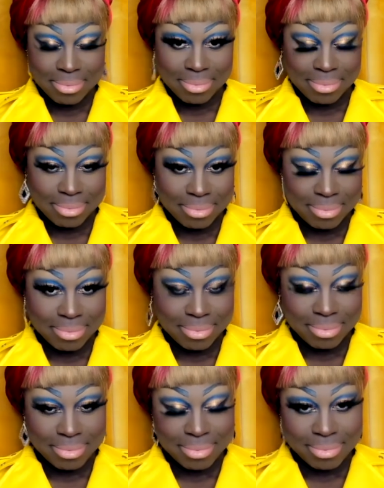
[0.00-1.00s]

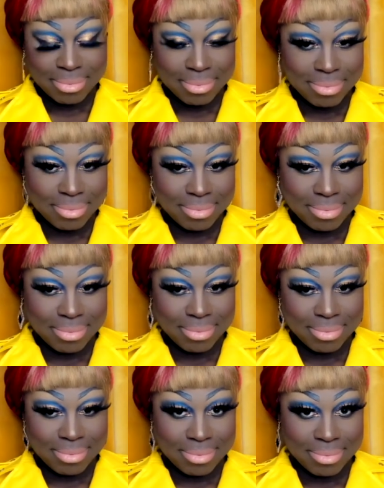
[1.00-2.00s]

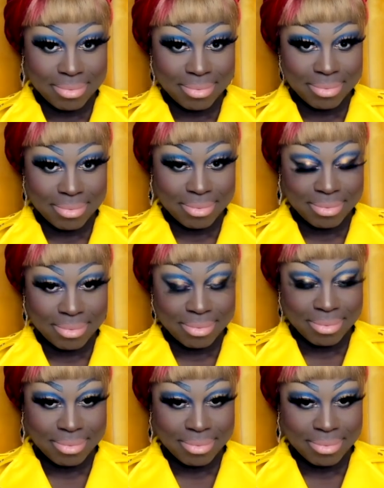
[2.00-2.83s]
The person shown says nothing.